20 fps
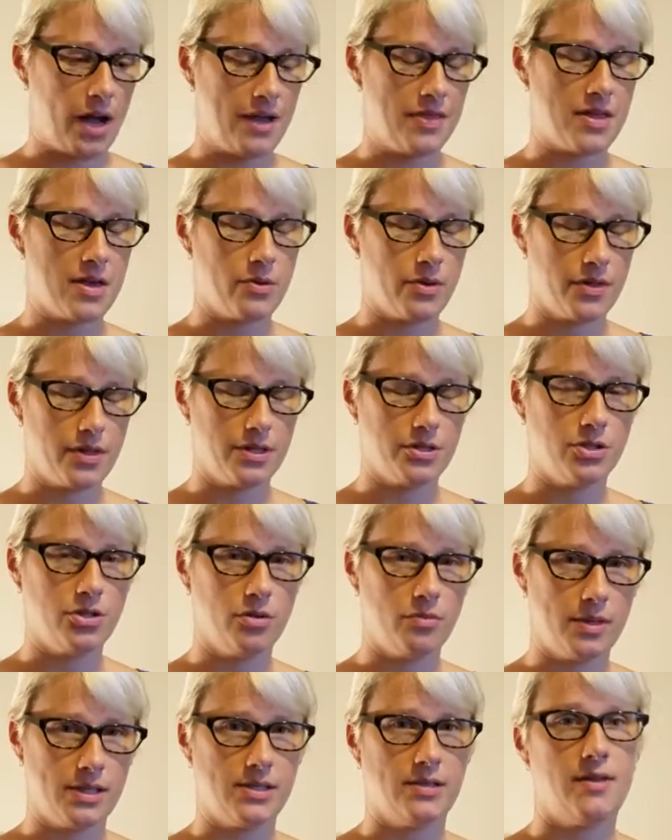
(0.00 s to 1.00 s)
I think within
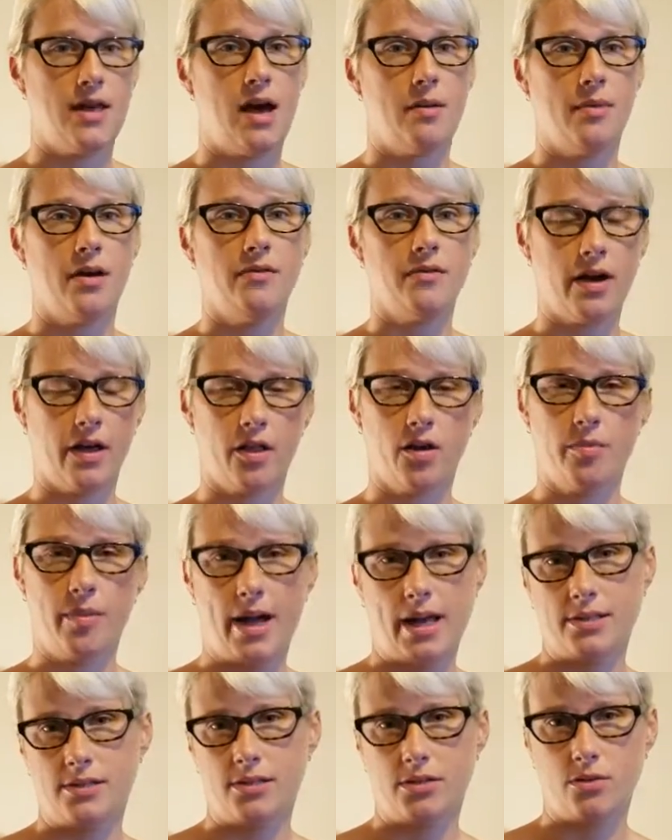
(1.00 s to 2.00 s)
2 months of that, my father
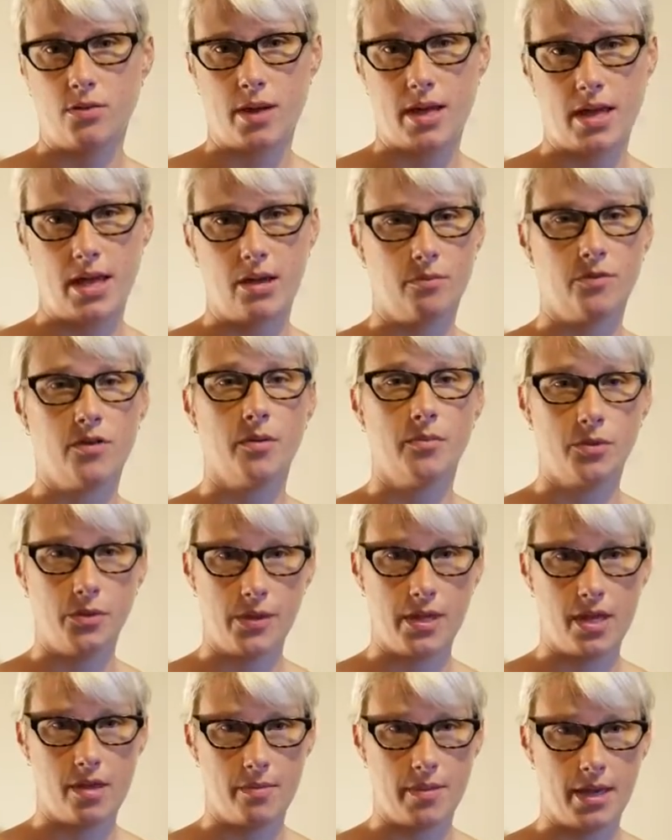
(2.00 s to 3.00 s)
passed away from
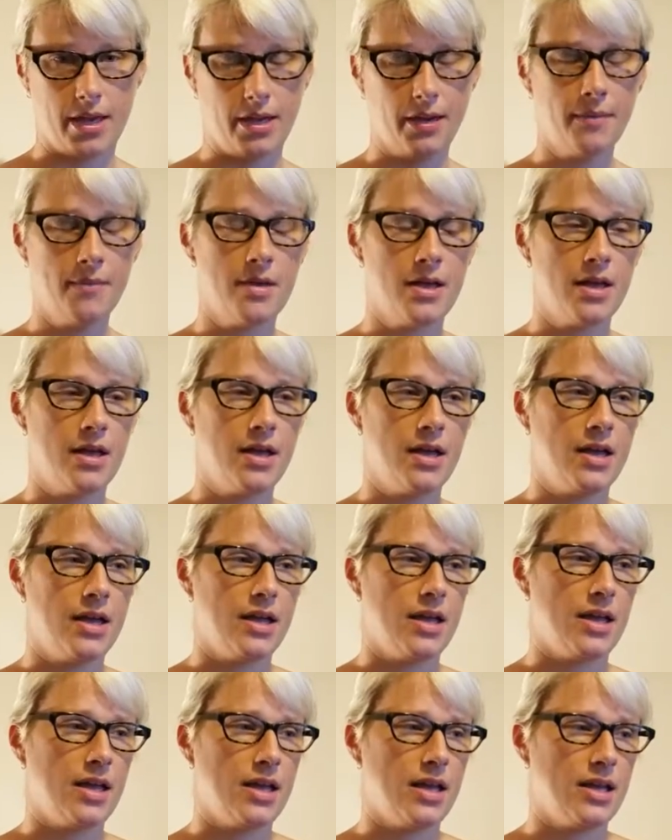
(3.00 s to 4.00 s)
leukemia,
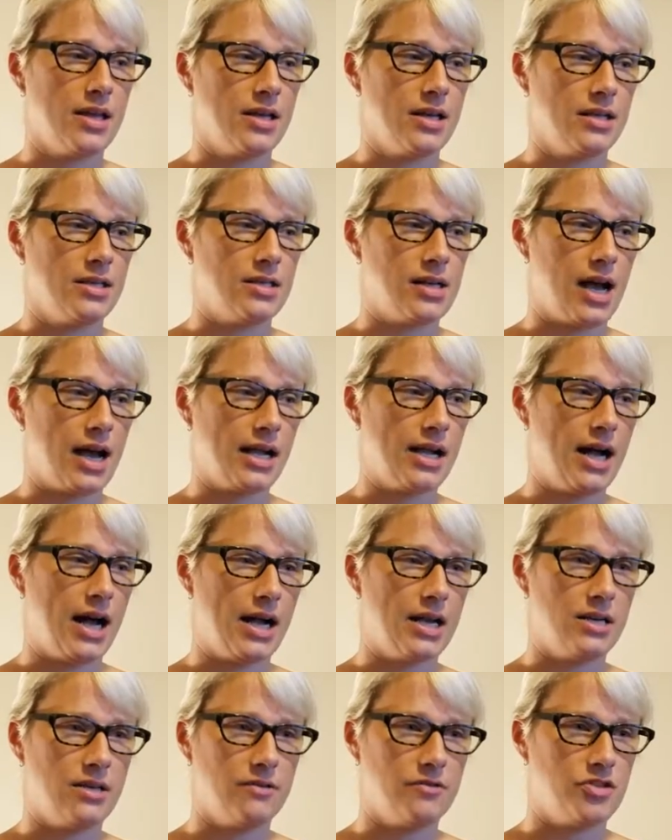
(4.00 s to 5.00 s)
and I
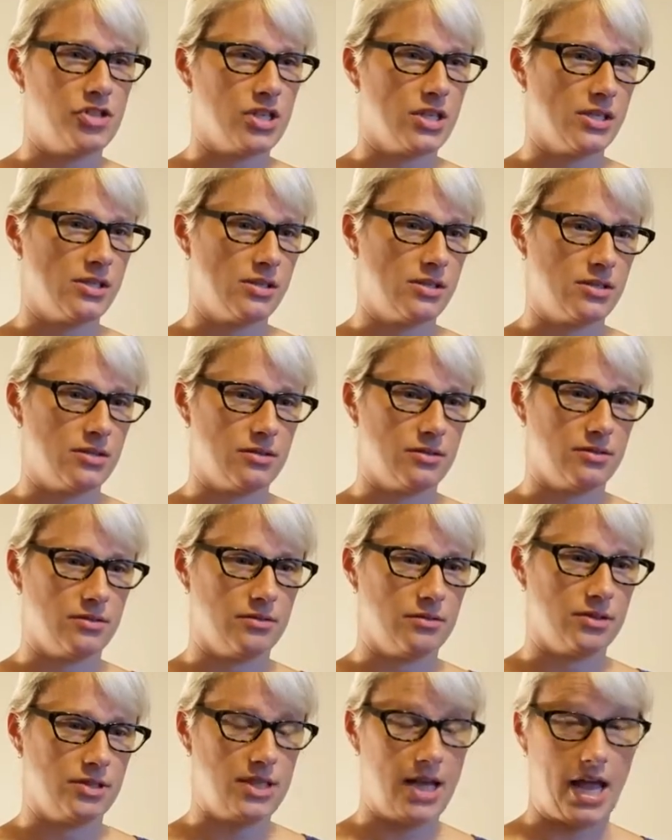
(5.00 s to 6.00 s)
kind of just
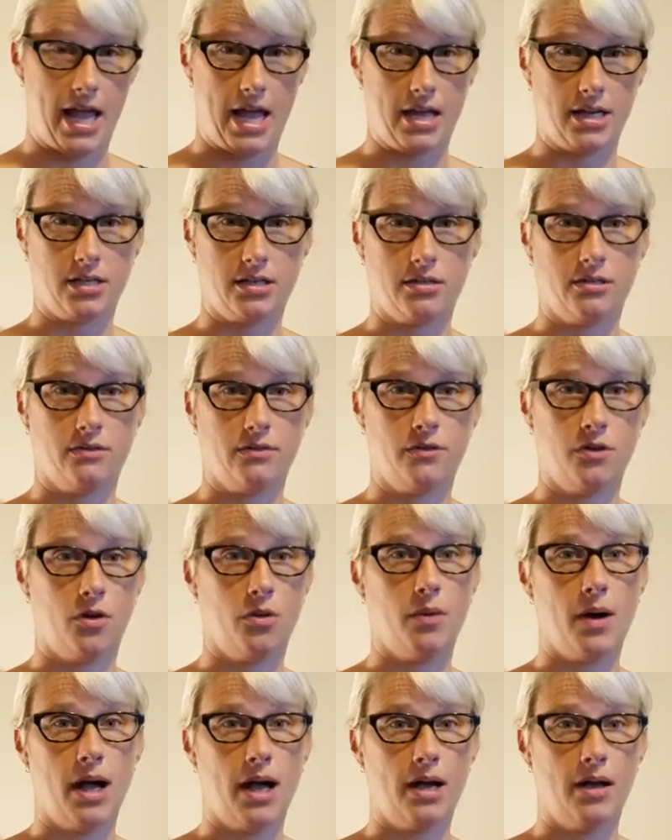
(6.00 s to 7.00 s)
tanked for a
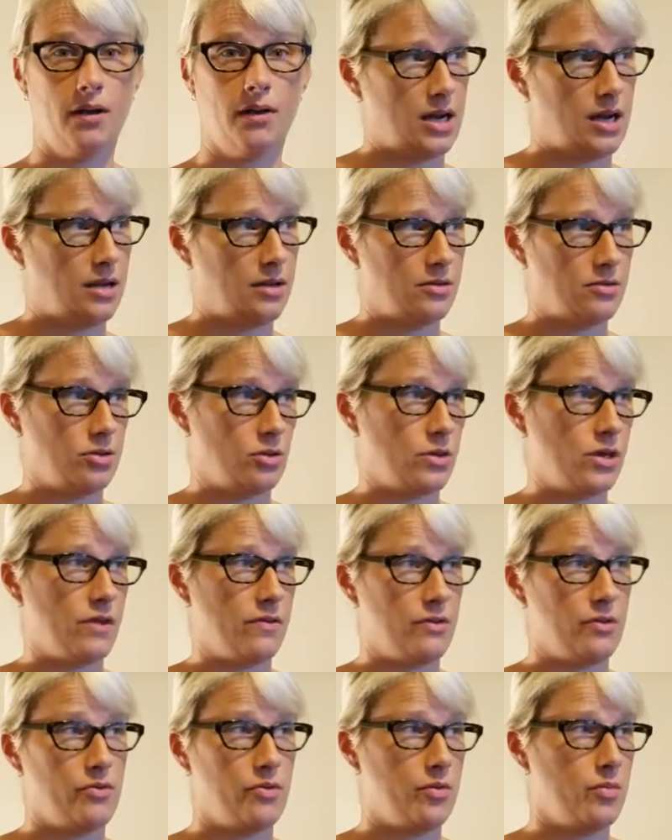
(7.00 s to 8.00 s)
while. I don't
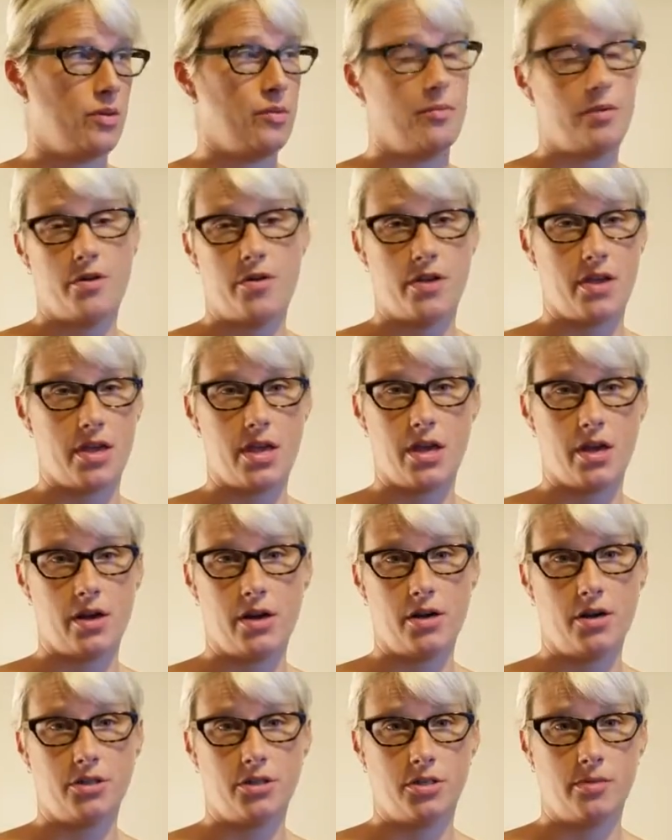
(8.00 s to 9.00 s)
even remember the
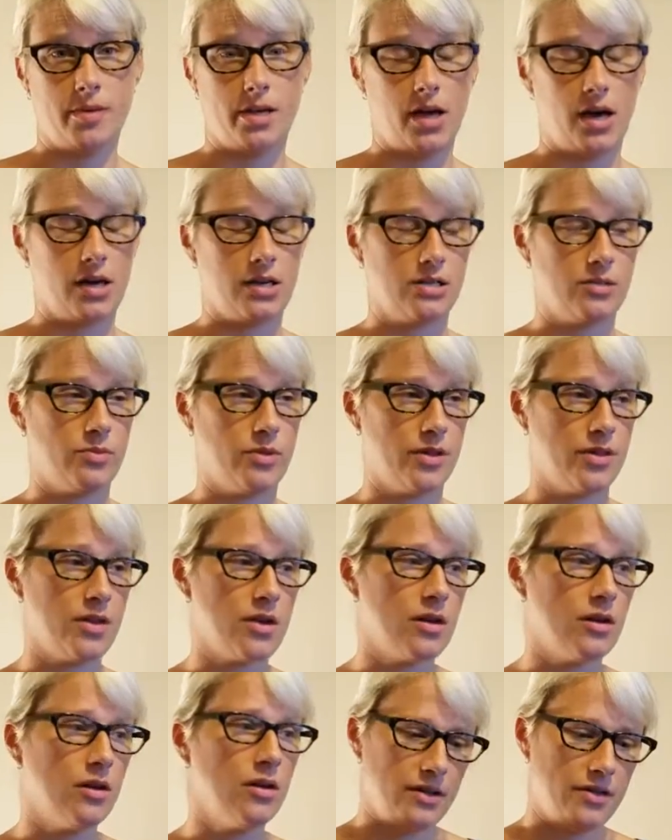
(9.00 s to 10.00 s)
year, to be honest with
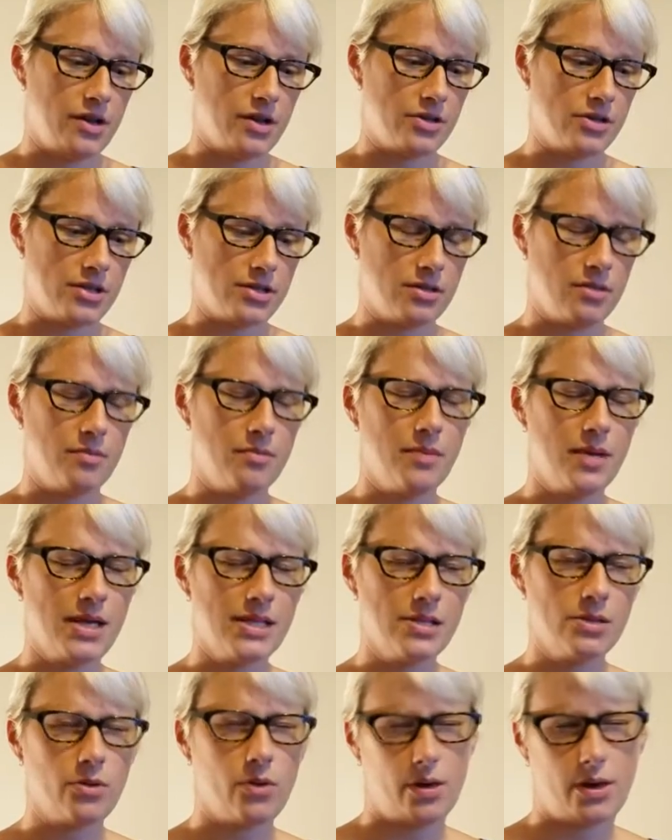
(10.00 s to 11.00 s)
you. There's this
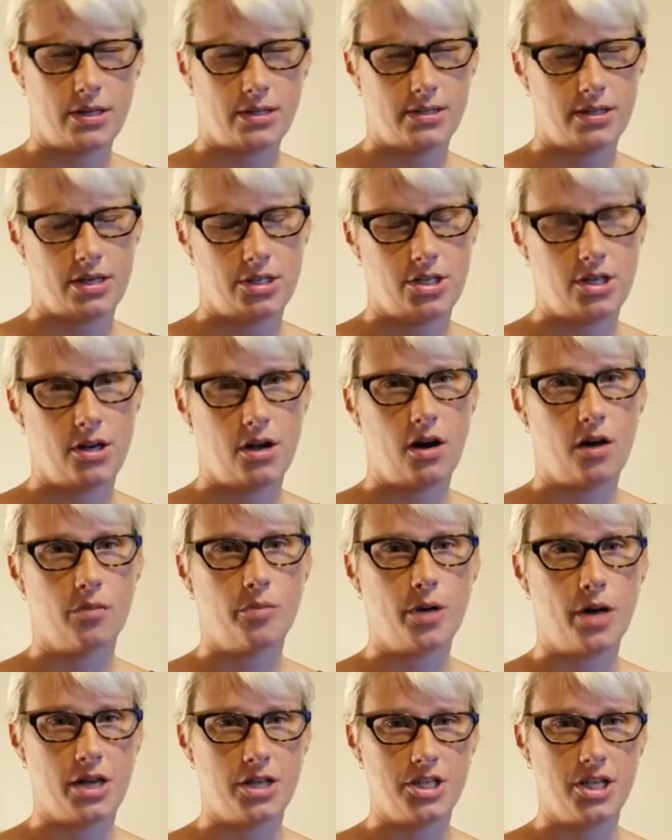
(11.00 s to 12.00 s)
amazing organization called
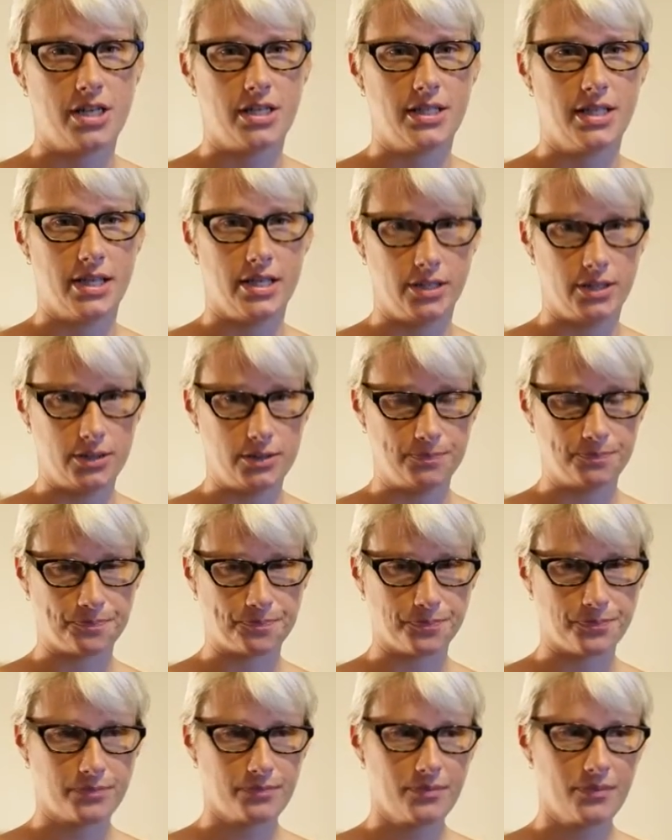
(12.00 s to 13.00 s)
Project Heal,
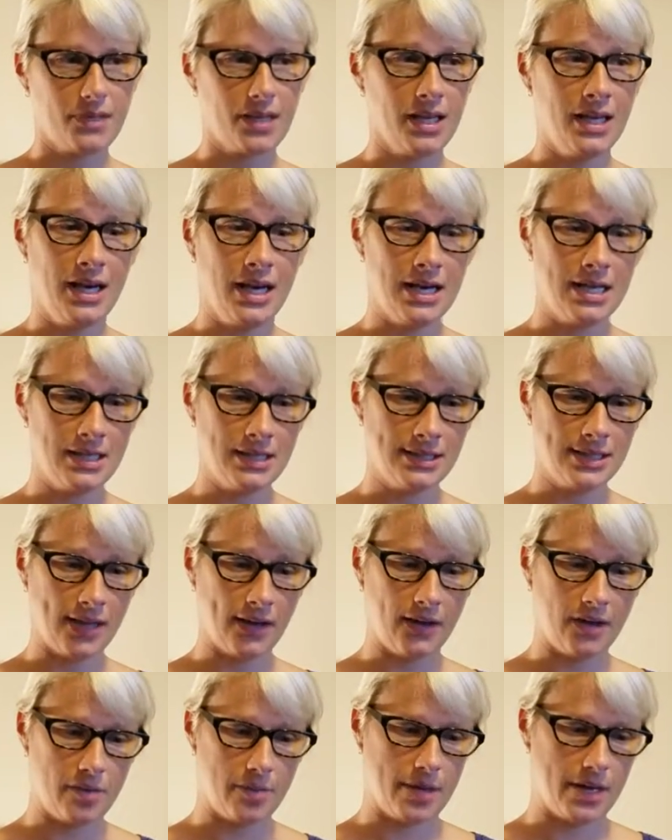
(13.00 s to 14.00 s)
and I didn't tell
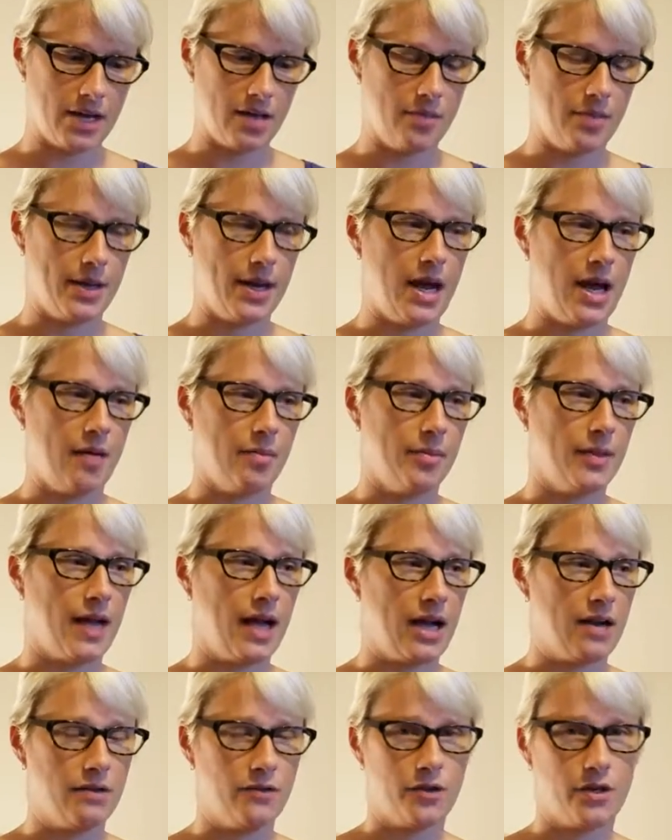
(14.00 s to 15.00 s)
anybody, but I
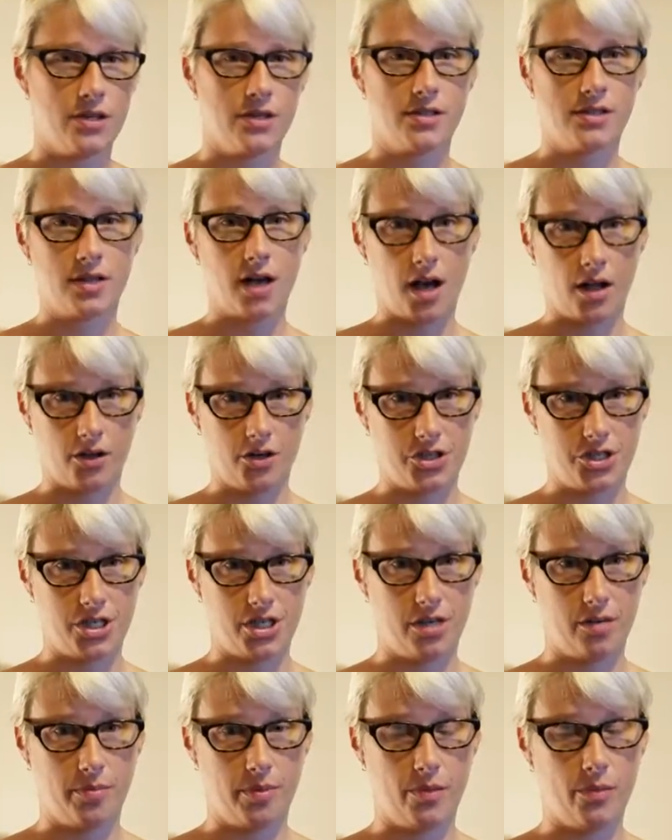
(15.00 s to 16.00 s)
applied for a
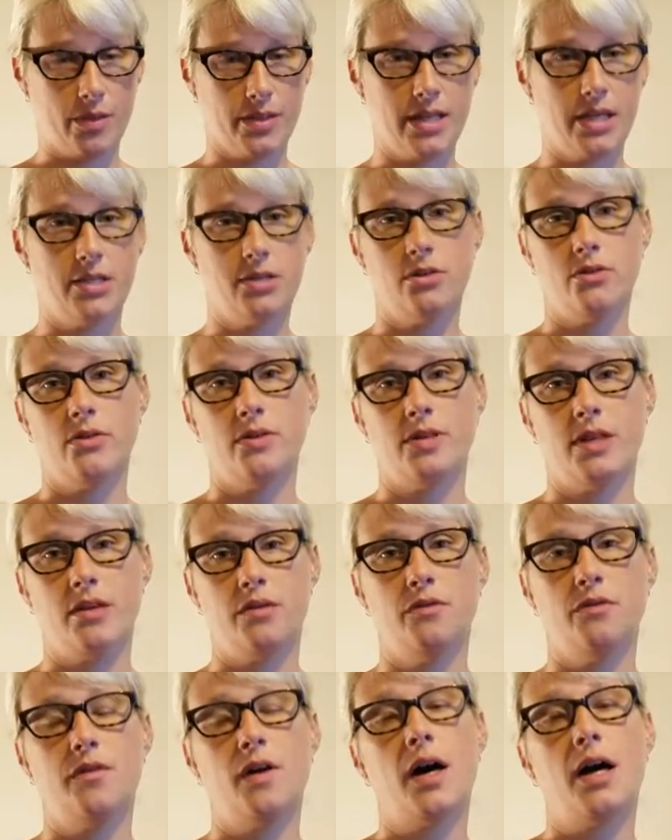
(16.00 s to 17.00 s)
scholarship, and what they do is they
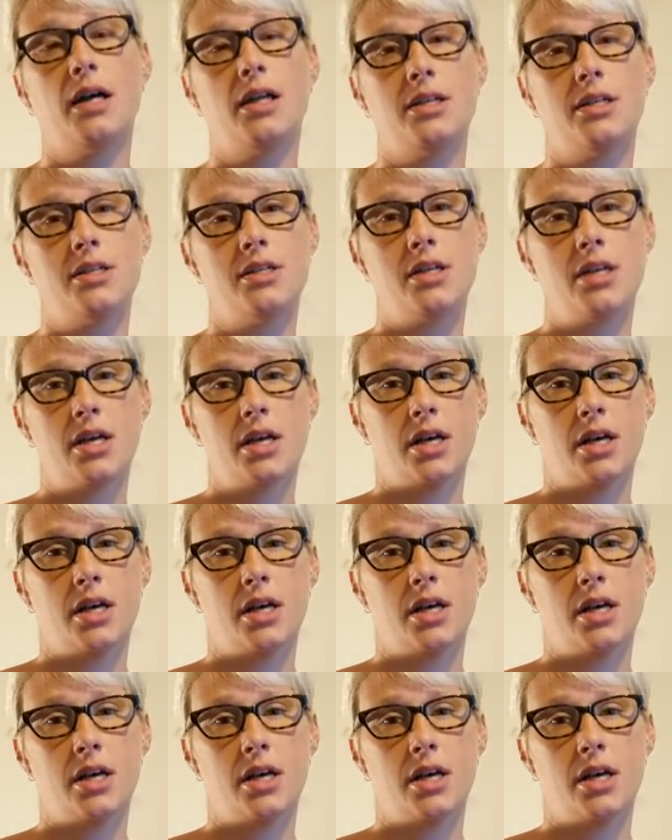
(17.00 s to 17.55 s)
fund